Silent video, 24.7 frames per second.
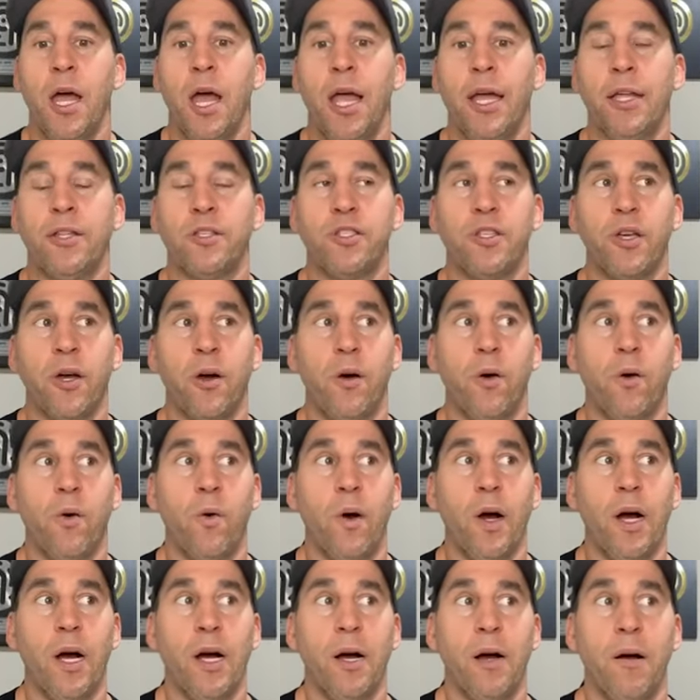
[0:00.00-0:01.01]
and
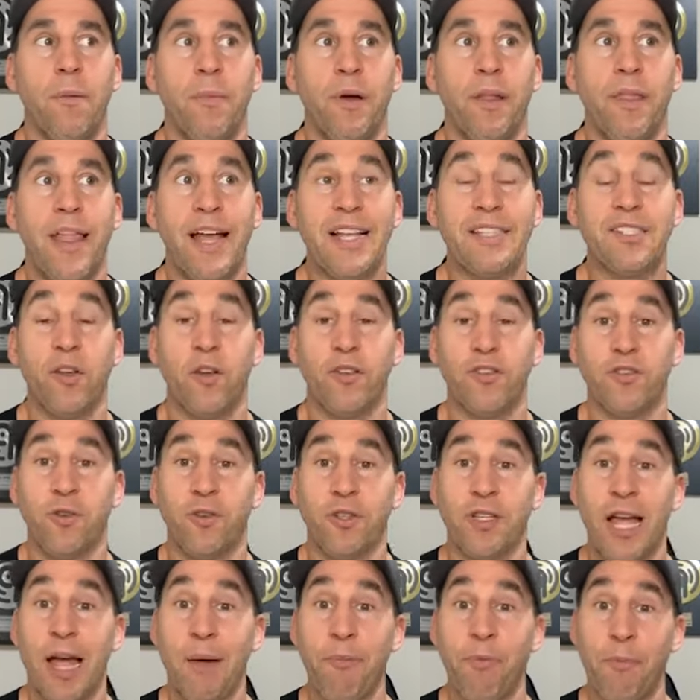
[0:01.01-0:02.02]
so uh, but that's also
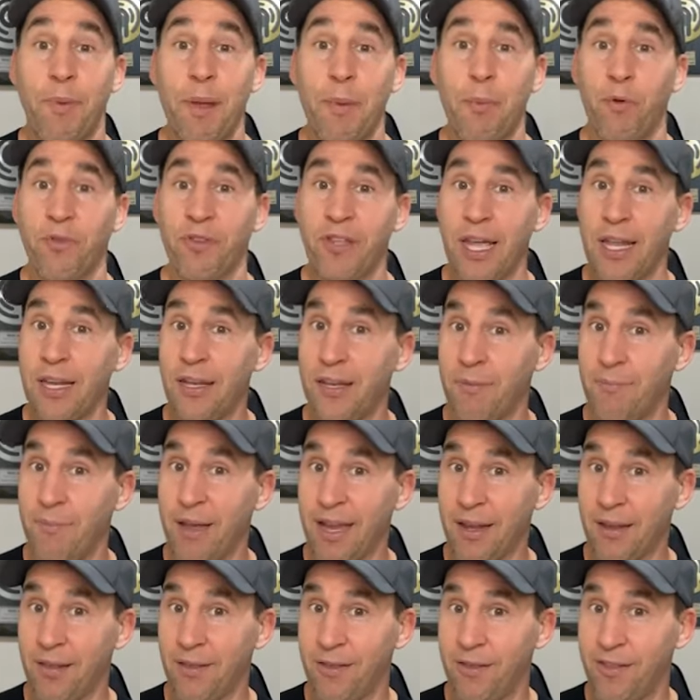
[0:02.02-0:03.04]
a time when people tend to
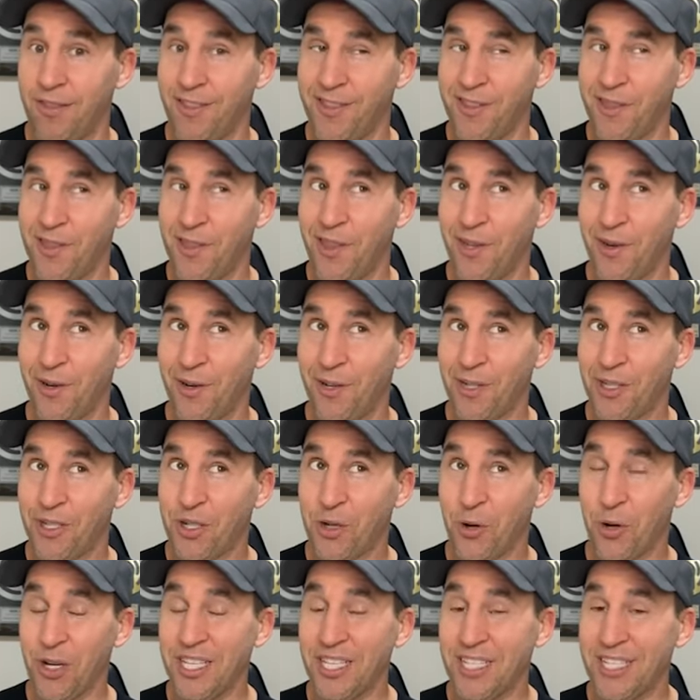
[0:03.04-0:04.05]
make the
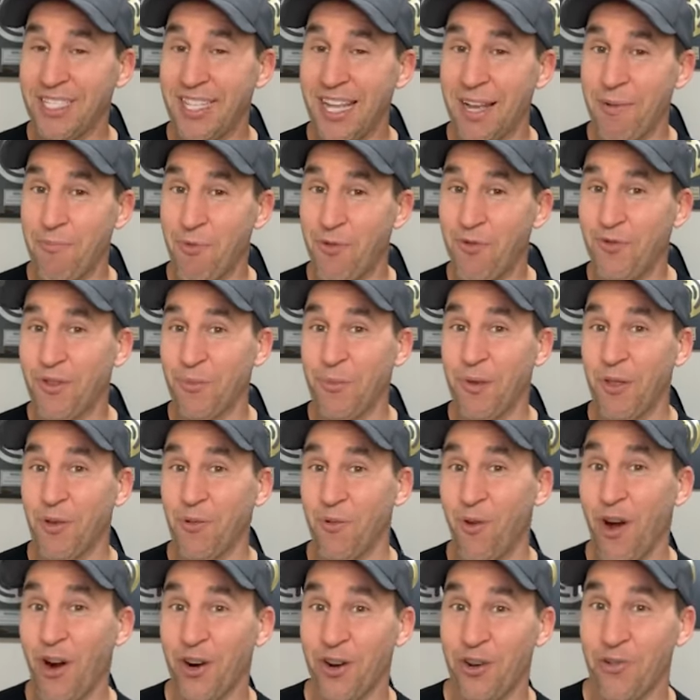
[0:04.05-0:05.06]
choices that moves them in the
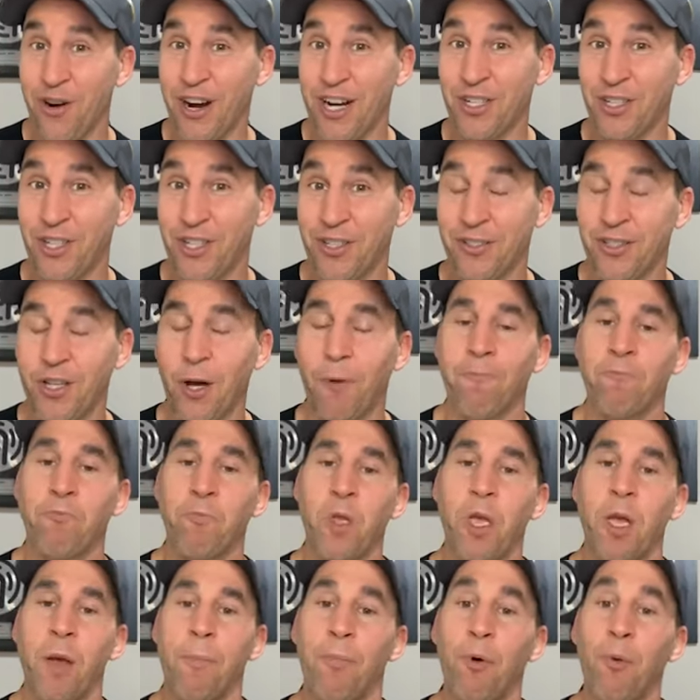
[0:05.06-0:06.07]
wrong direction. So,
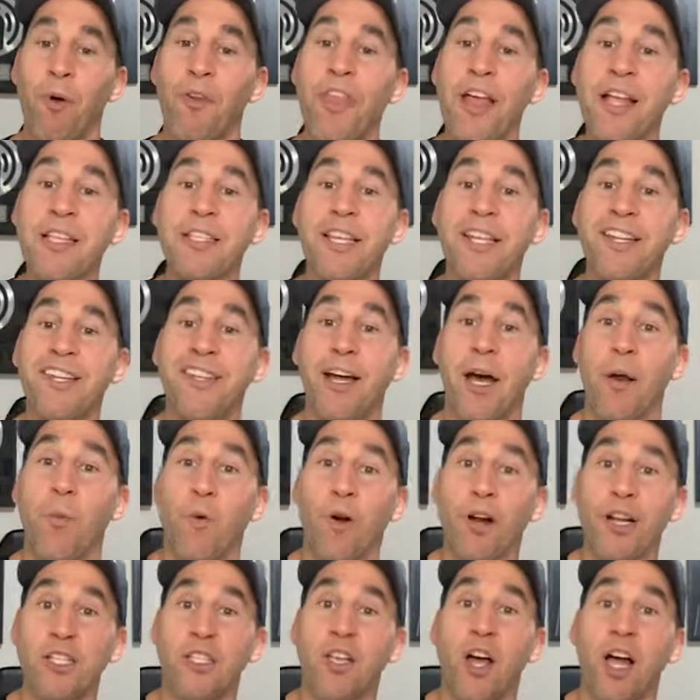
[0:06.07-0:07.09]
but with that said and done,
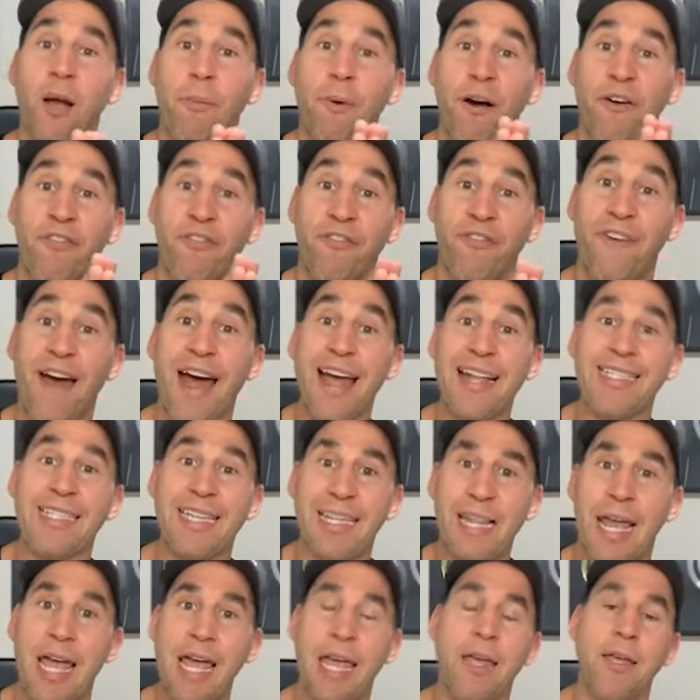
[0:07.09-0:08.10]
we're going to talk about fat
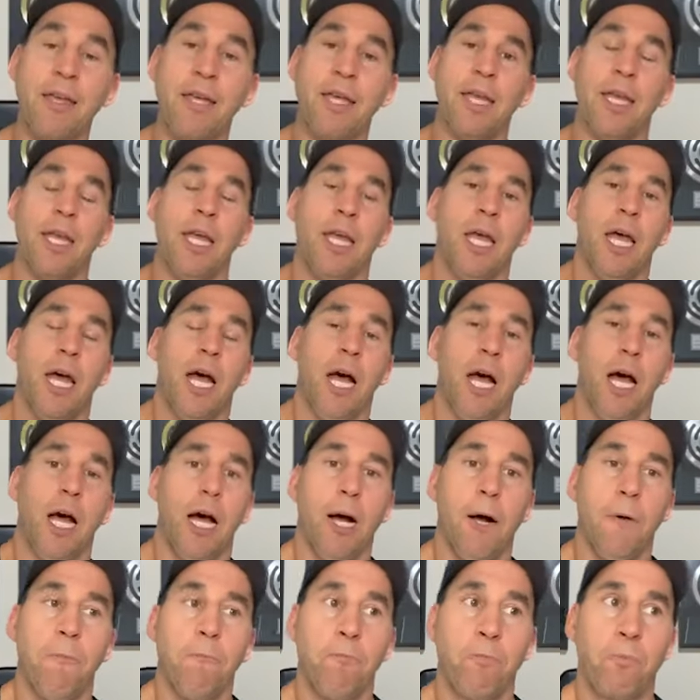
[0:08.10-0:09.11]
today.
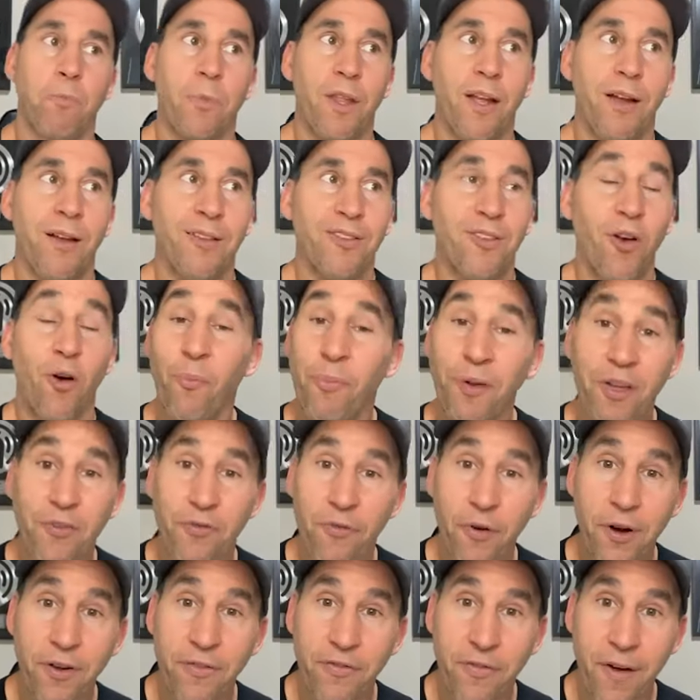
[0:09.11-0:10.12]
Um, don't be
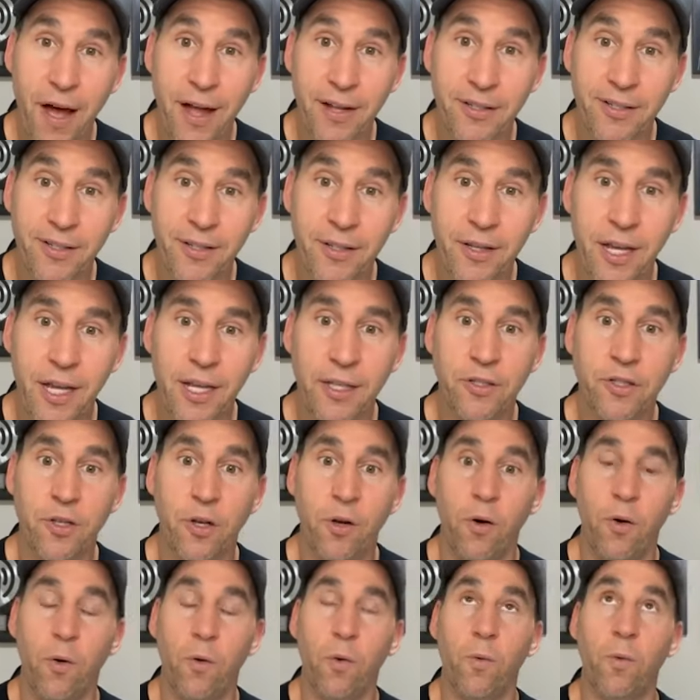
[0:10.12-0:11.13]
afraid of fat. And
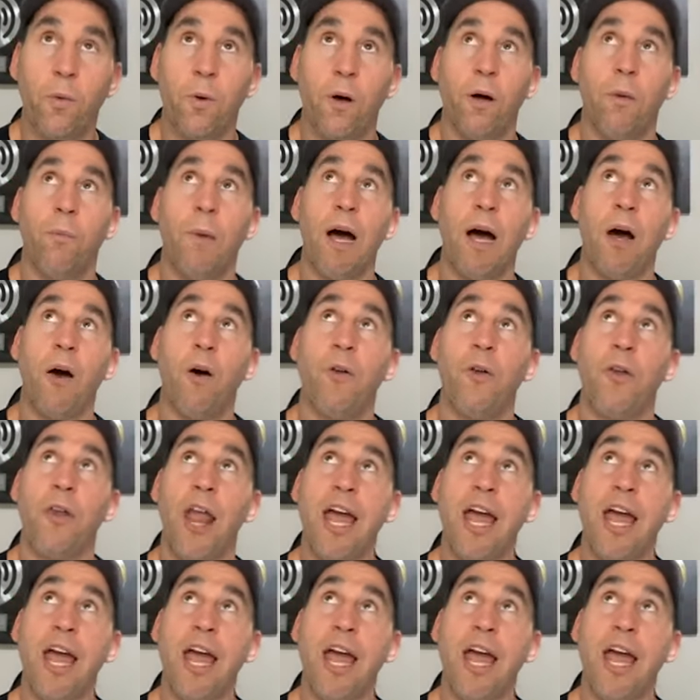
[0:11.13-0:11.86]
so about